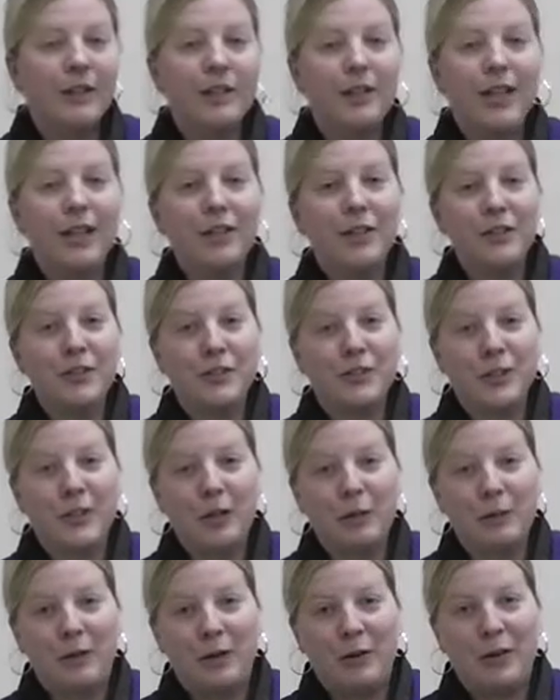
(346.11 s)
Now let's
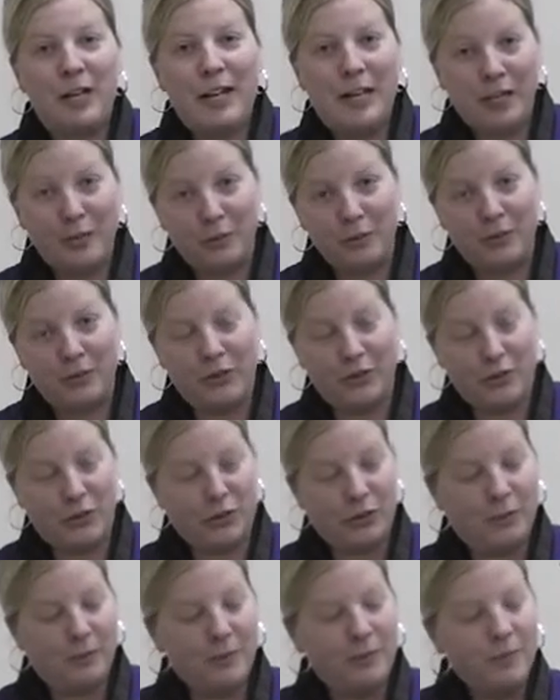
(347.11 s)
talk about hand
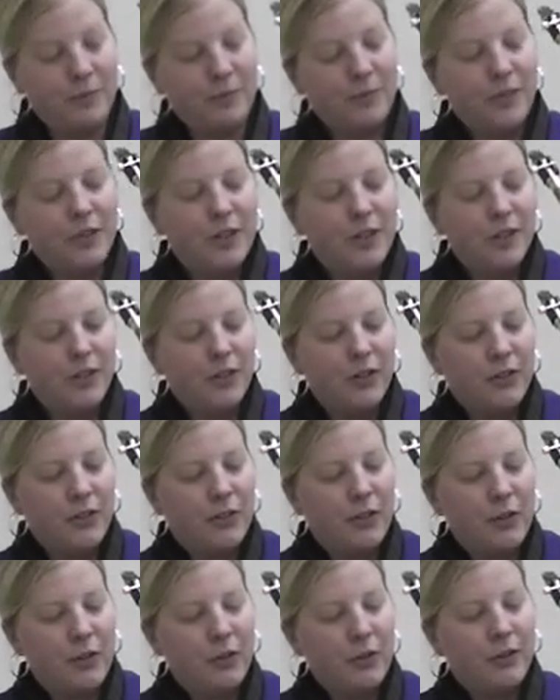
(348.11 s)
position.
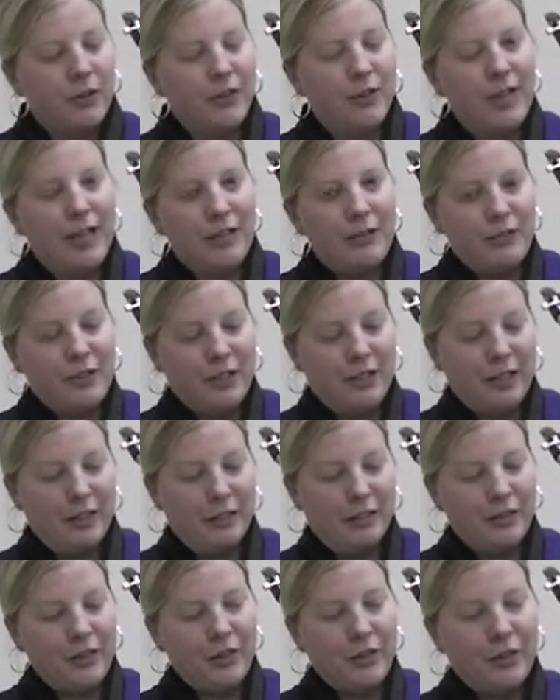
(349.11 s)
So the left
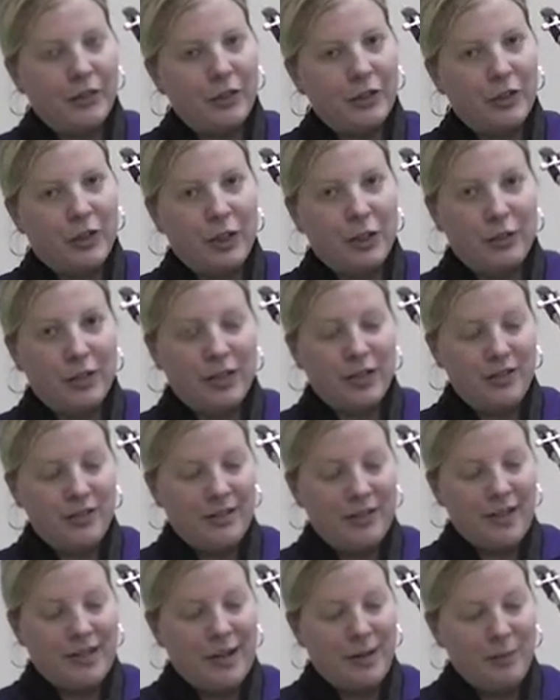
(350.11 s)
hand is going to go on
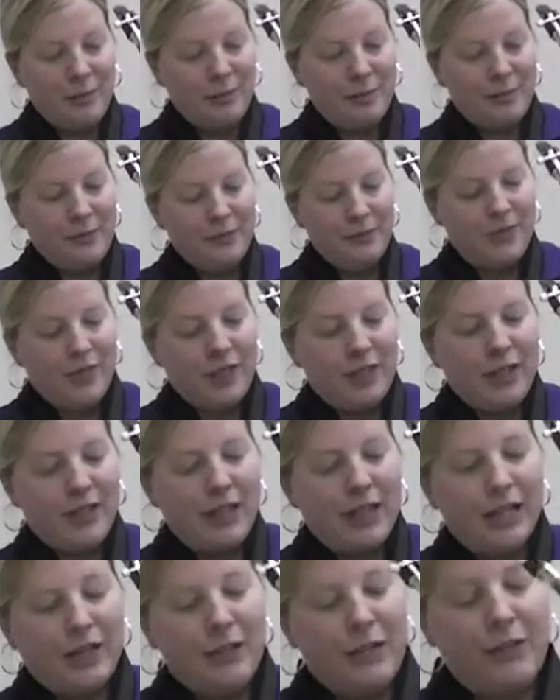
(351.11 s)
top,
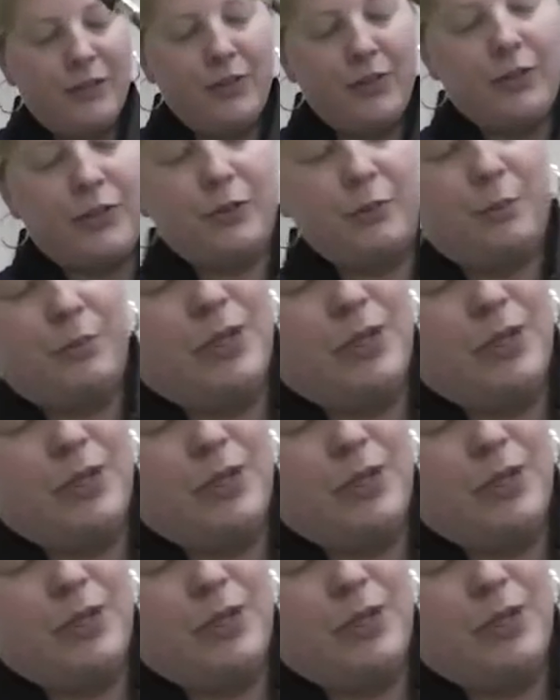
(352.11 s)
and there's this